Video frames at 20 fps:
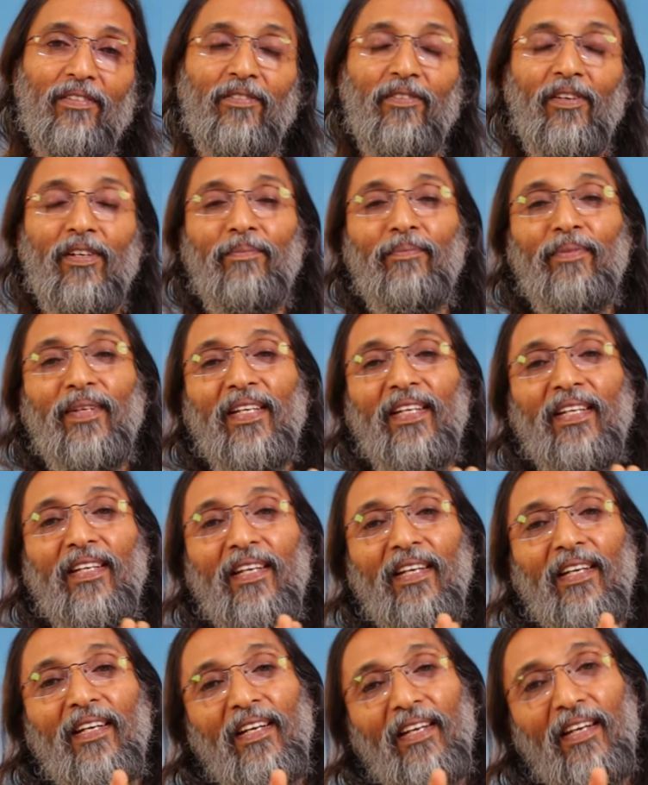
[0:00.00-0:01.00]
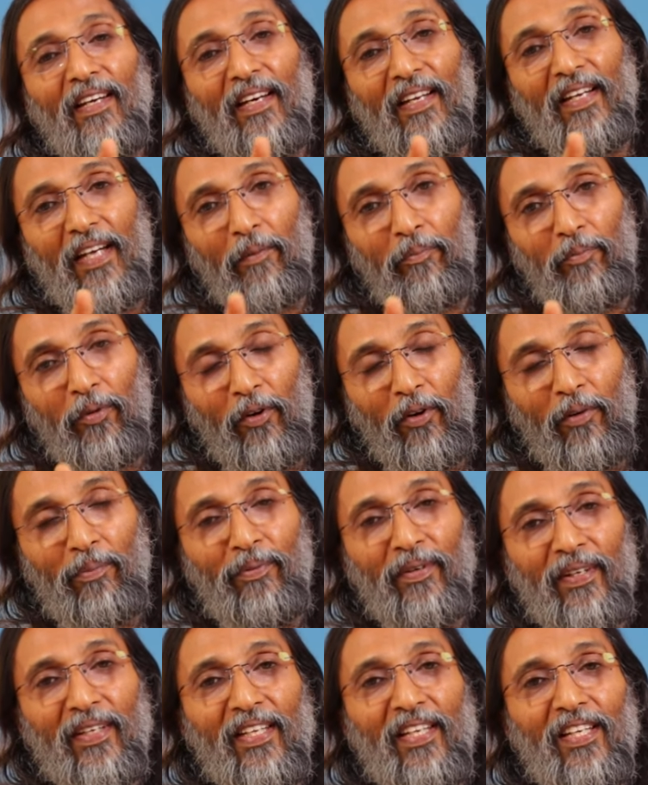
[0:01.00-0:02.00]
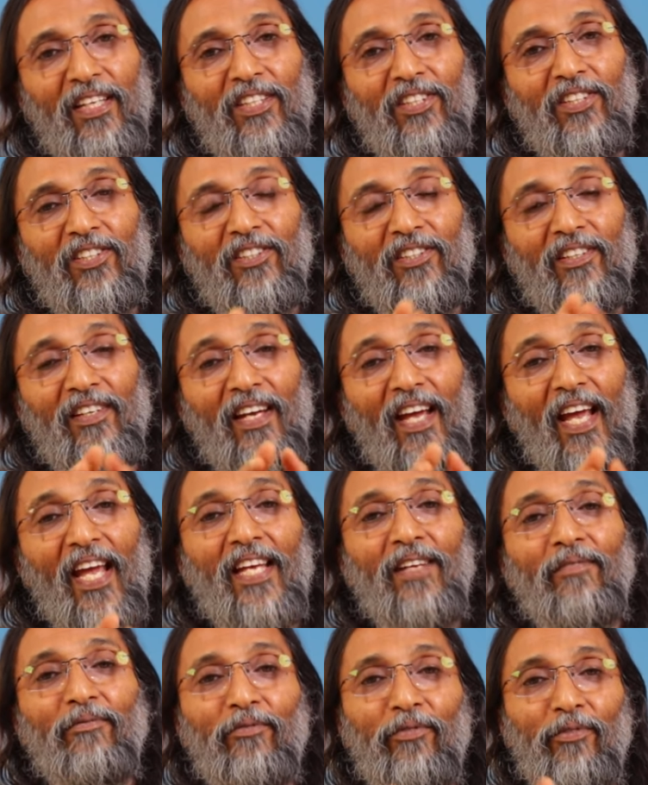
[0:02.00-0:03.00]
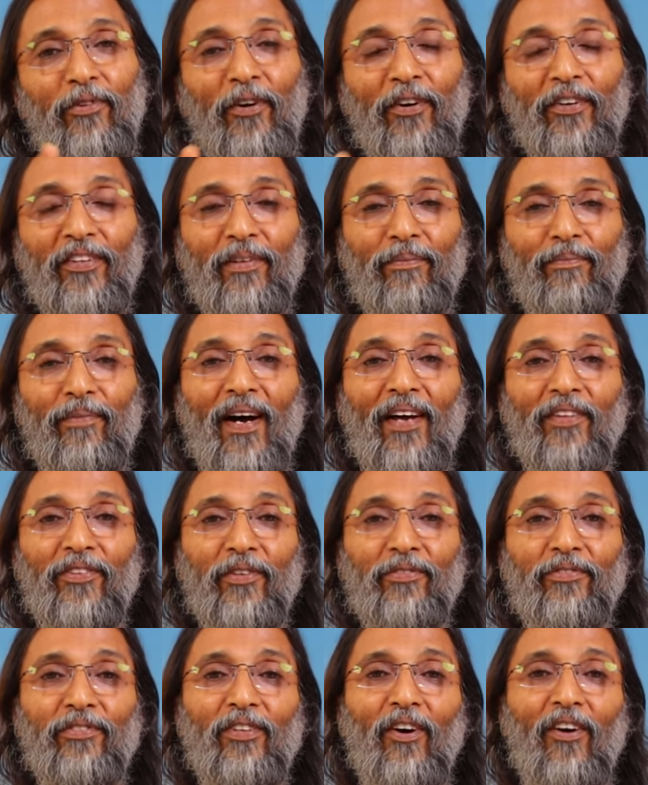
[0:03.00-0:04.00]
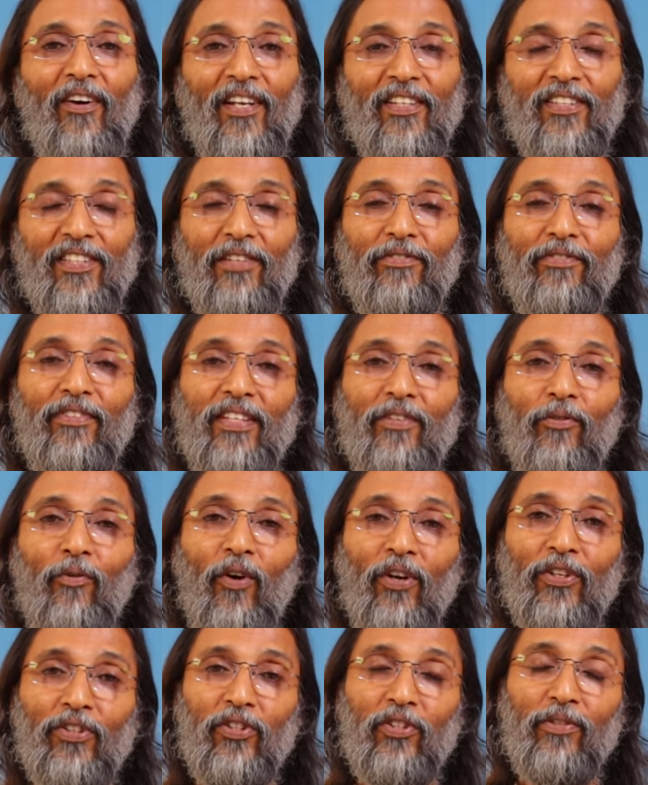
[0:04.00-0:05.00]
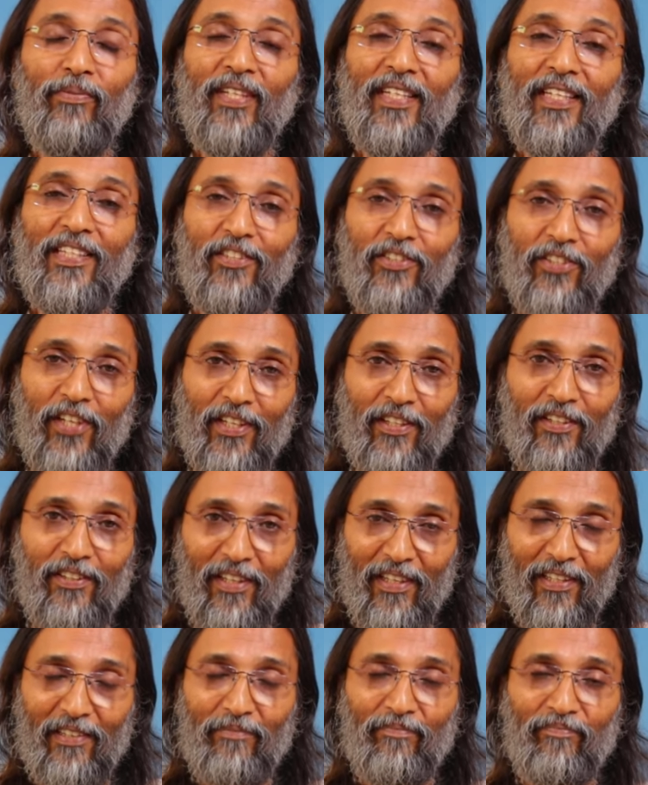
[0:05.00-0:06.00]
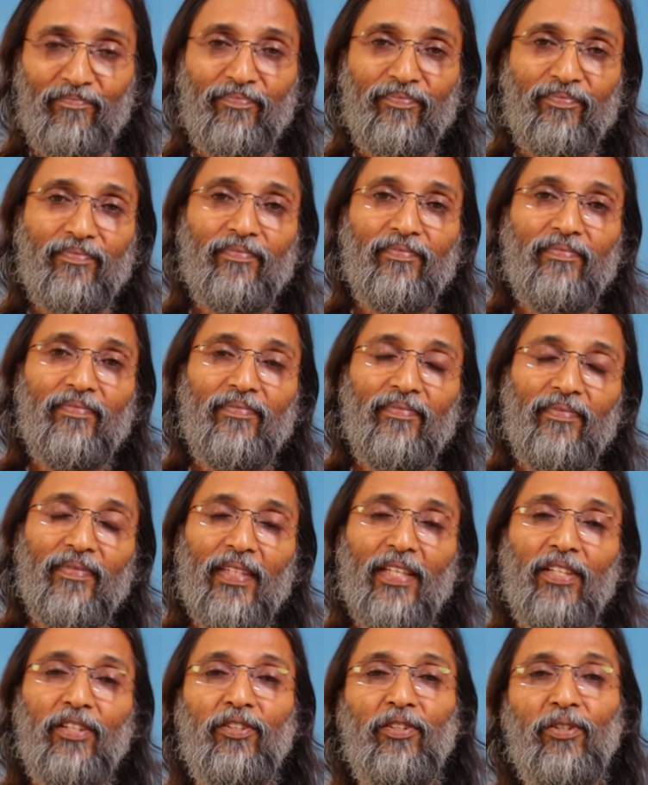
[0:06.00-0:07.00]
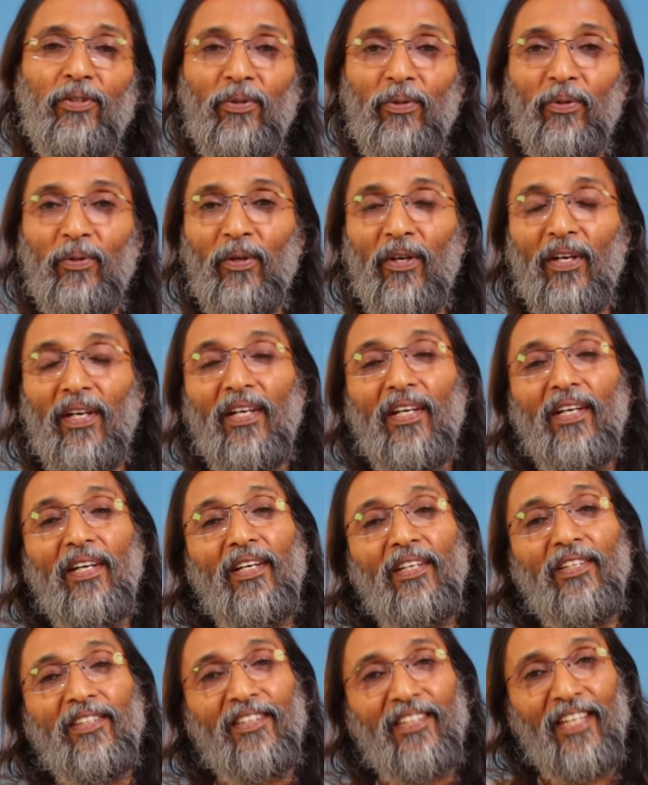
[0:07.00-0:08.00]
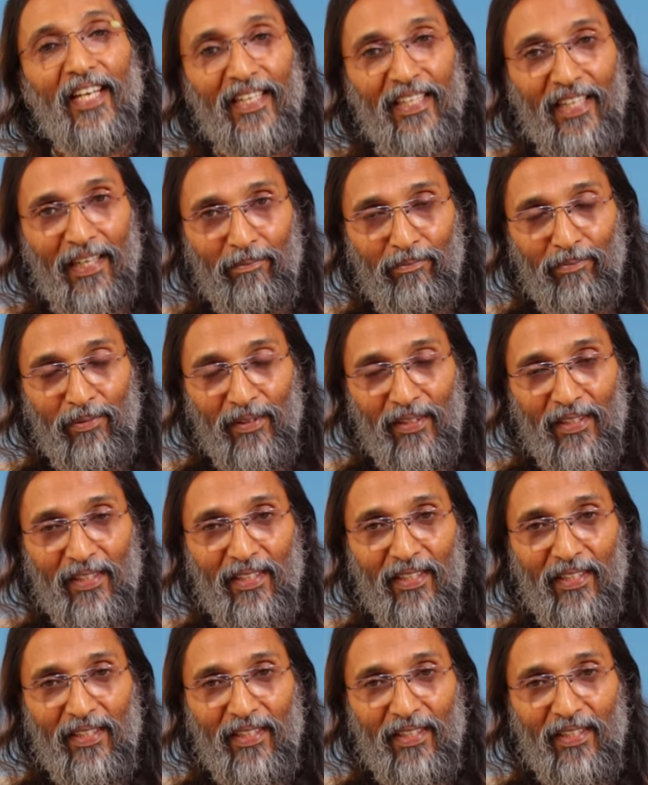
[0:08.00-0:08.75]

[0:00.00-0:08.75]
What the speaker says: will be an appropriate aim for the path of knowledge if it wants to be integral, to take up.